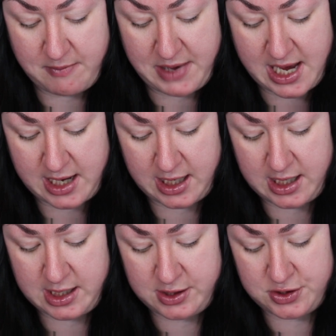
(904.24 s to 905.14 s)

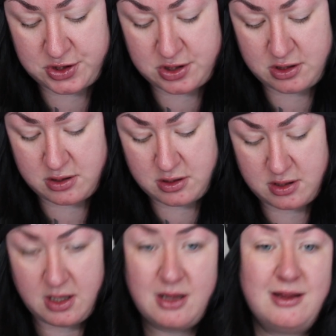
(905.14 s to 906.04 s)
package.
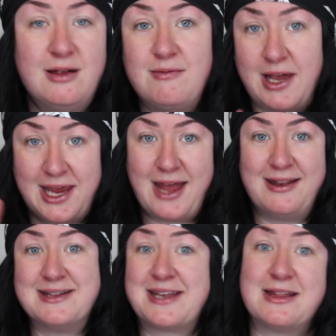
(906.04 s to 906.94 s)

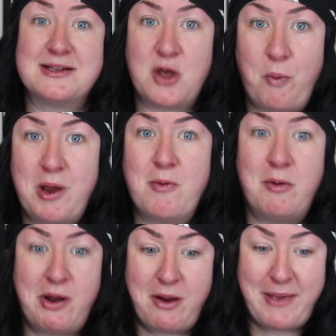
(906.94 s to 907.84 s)
Again, let's get this open.
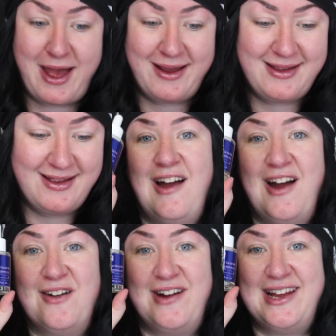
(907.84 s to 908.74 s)
We'll be right back.
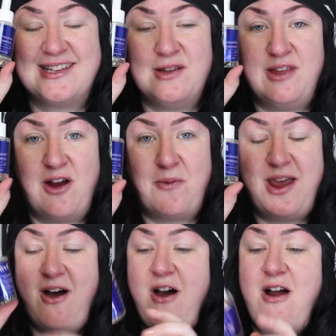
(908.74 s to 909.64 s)
All right, so there
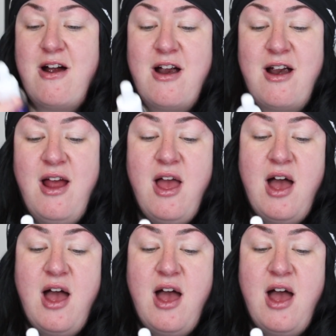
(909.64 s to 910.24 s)
we are.